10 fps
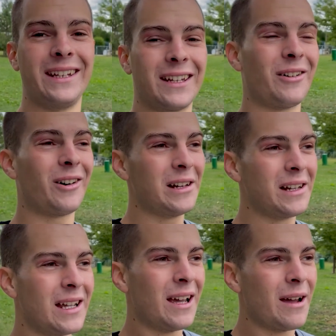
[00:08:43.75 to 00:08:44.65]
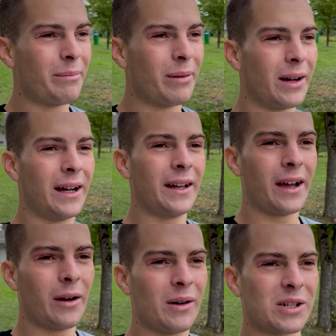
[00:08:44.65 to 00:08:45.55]
at all. But
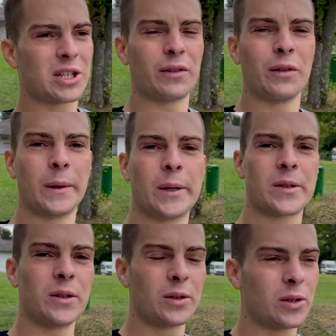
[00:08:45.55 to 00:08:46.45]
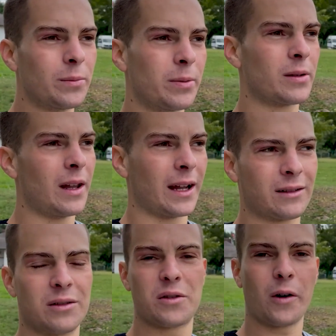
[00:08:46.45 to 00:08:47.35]
I watched a few videos on YouTube, like
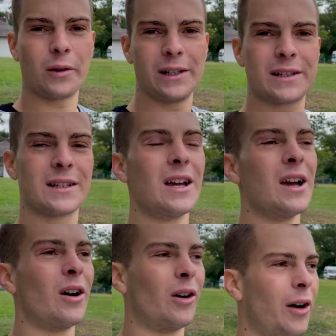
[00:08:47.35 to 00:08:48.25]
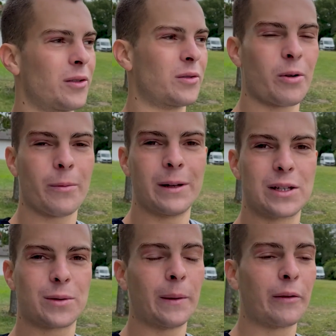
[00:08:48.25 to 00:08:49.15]
tutorials on how to properly
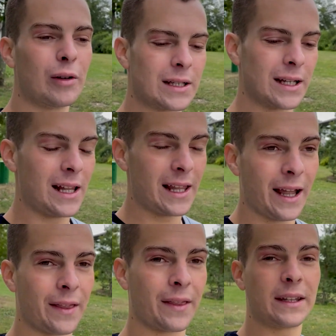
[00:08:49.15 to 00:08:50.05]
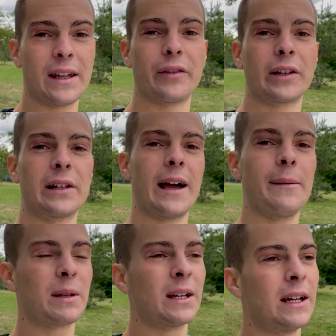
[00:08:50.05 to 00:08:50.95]
swim in freestyle, and that definitely
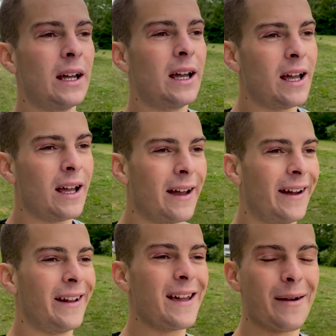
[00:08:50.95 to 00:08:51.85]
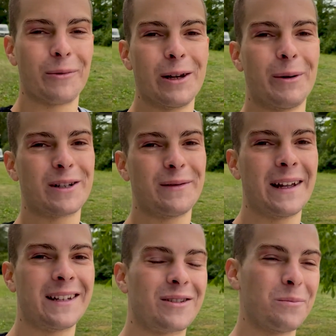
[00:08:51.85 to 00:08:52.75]
helped. And yeah, I'm really
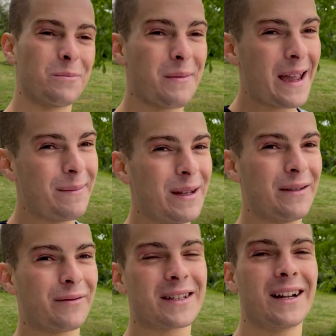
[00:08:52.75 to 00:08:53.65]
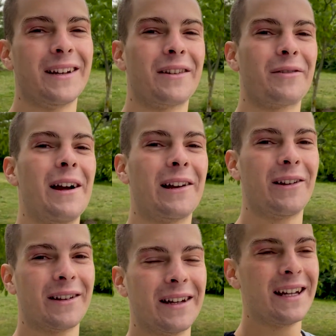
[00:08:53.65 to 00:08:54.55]
motivated to maybe even start a
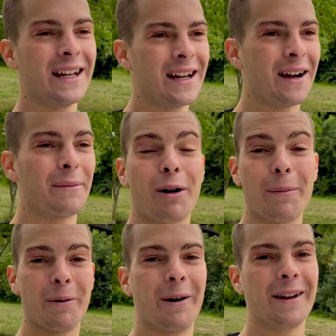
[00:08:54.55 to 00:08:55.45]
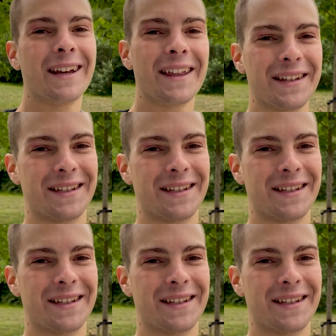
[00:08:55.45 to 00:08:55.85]
triathlon, a proper one, this